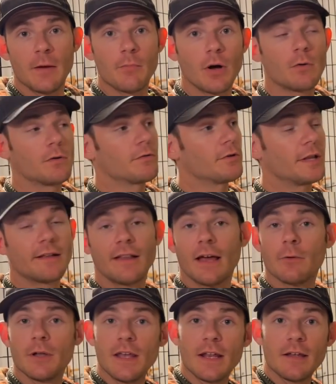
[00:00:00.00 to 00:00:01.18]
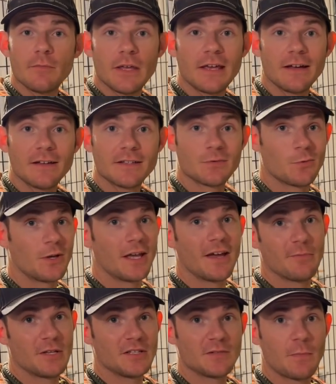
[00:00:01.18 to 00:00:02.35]
But we're really glad we did it because we have
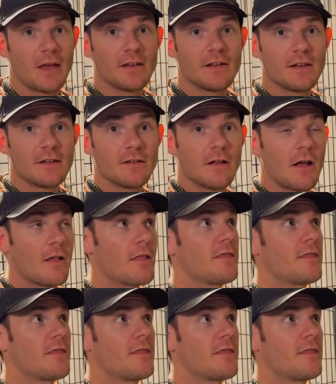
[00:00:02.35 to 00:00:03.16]
been spending